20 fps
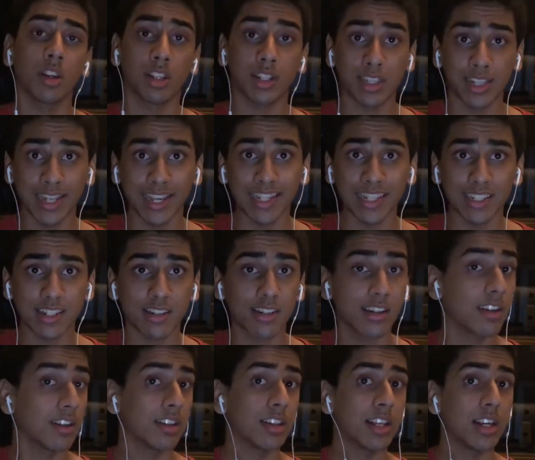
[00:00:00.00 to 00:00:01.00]
Next,
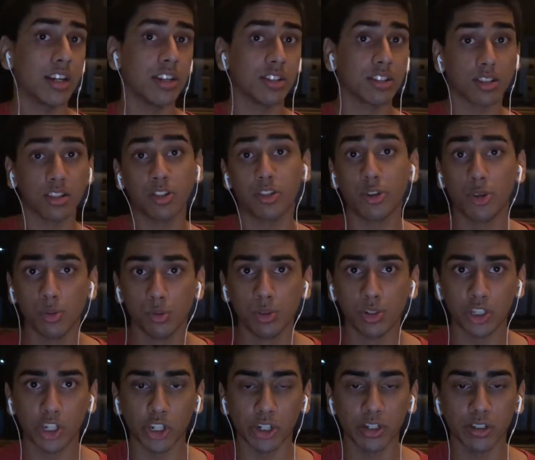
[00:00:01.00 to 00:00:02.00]
there's a
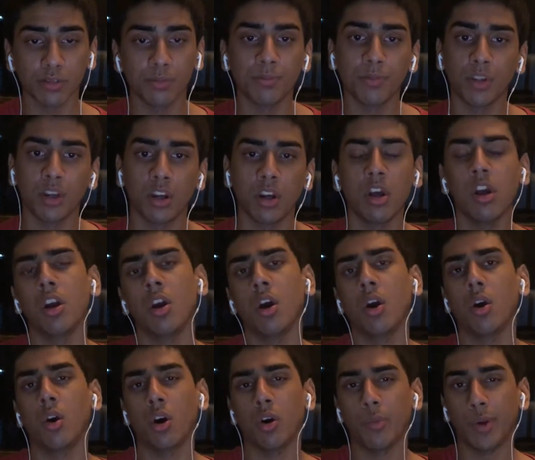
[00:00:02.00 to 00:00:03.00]
two-shot.
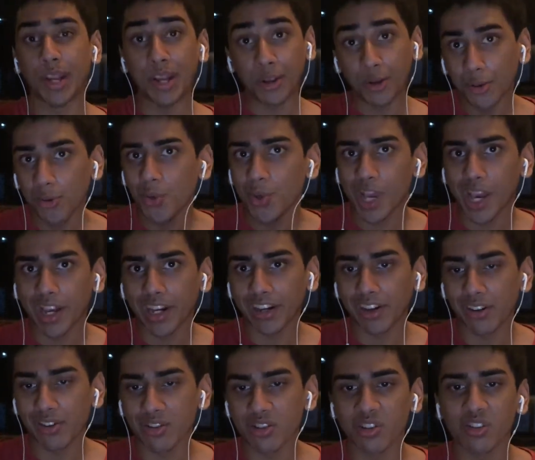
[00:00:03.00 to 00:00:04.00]
When two
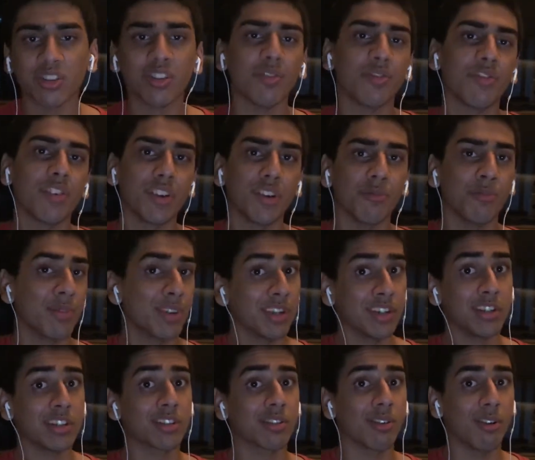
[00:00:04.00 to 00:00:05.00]
characters are in the frame,
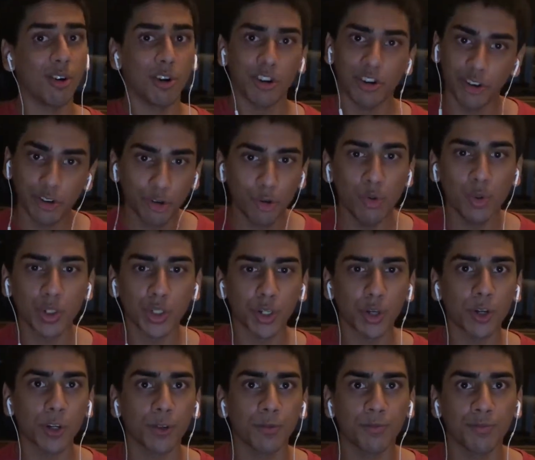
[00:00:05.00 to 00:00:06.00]
it's called a
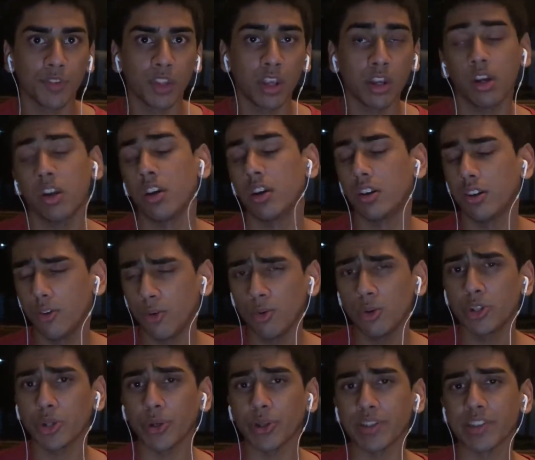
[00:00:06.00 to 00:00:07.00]
two-shot. Two
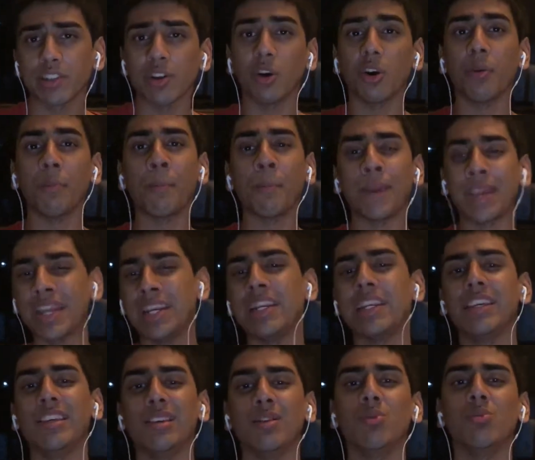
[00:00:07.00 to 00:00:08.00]
shots are mainly
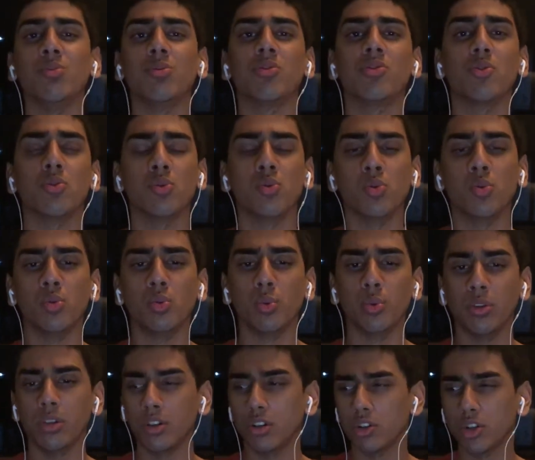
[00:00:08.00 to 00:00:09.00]
used to
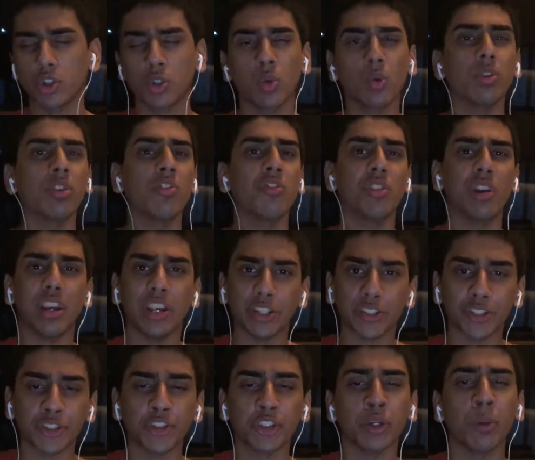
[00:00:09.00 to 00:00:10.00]
show the
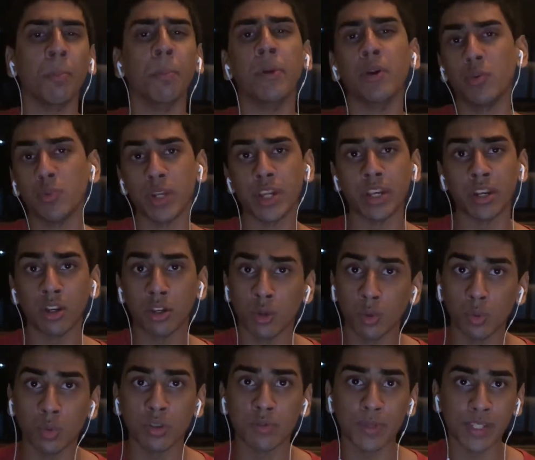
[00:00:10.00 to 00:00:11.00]
relationship between
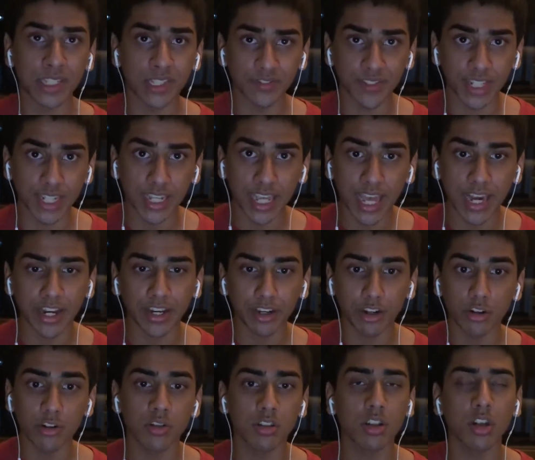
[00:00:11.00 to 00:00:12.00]
two specific
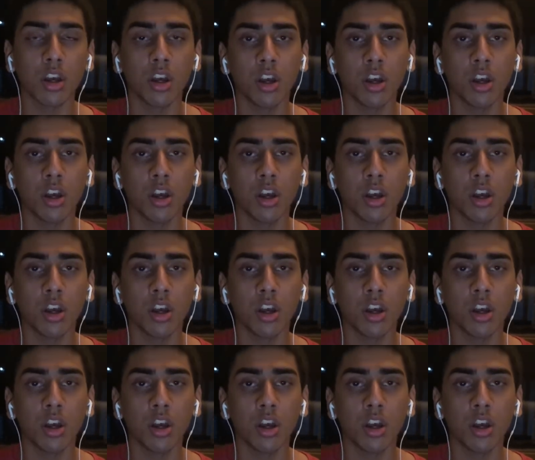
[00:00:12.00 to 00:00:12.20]
characters.